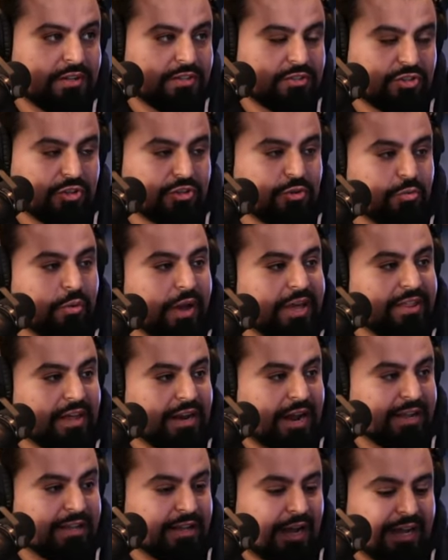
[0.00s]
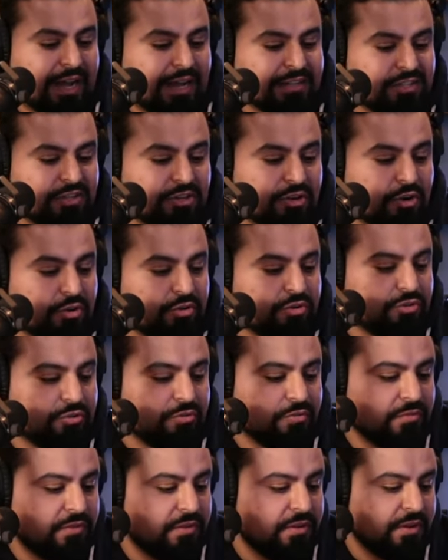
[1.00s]
So the way that I, I got to know
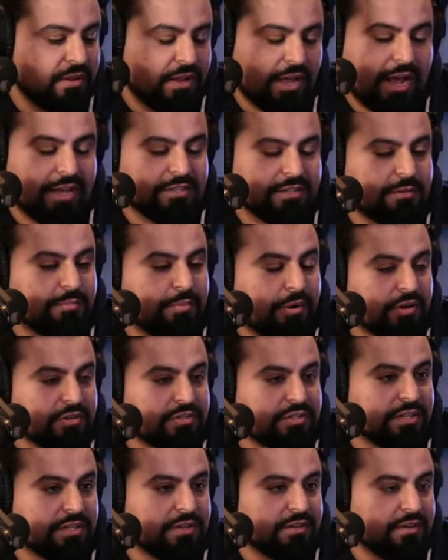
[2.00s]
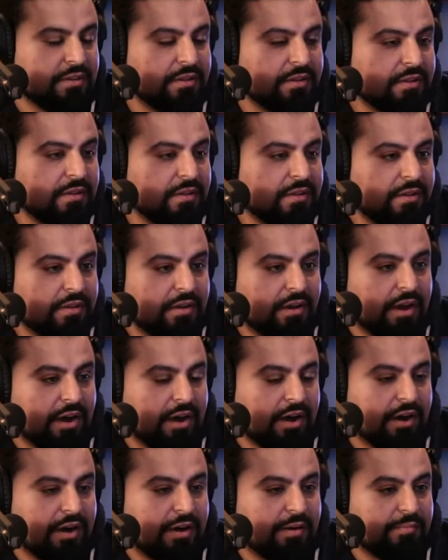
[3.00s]
you as a person,
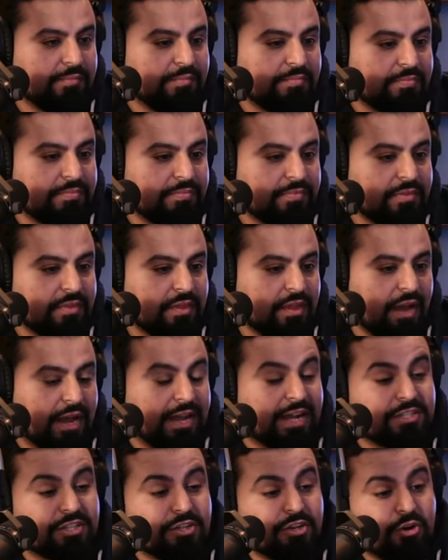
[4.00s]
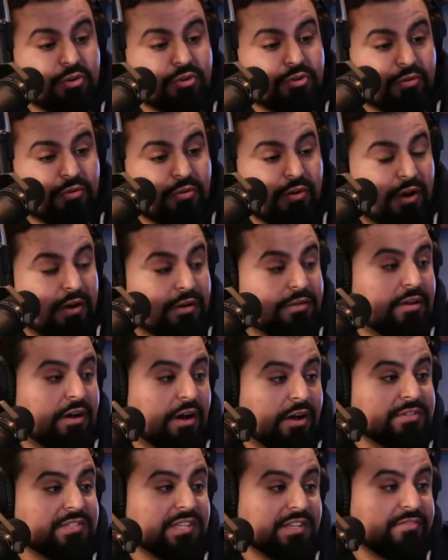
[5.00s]
um, I got to know you
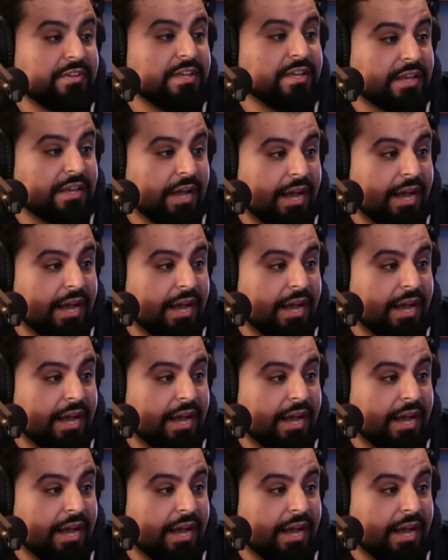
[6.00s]
on TV